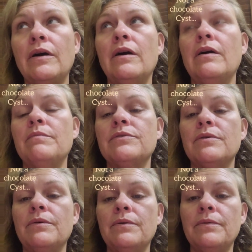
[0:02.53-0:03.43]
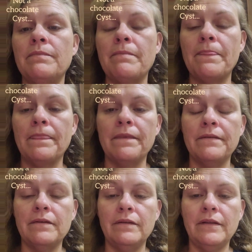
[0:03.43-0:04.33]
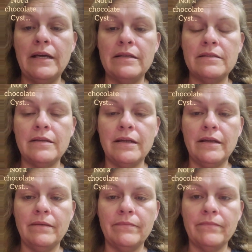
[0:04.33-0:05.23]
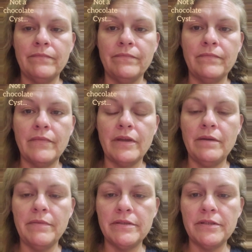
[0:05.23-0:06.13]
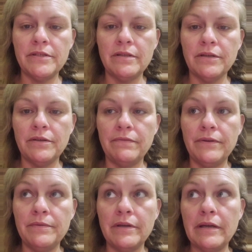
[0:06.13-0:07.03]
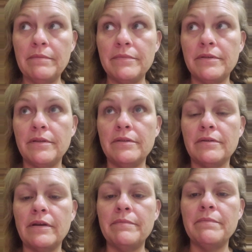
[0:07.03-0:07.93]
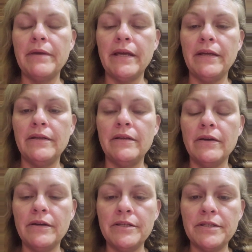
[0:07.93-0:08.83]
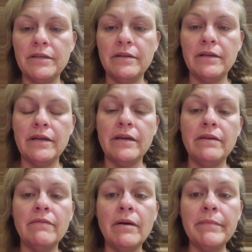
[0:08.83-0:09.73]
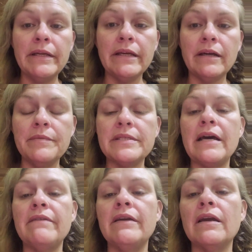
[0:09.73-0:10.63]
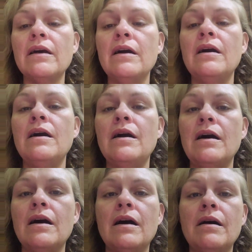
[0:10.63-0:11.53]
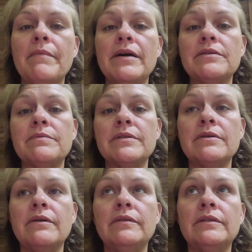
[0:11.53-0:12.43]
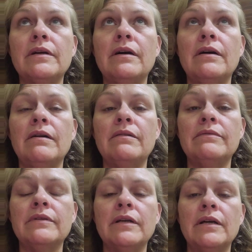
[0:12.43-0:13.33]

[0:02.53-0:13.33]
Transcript: Um, so last night I messaged the doctor a few times to describe the pain and nausea and vomiting I was having um, as a result of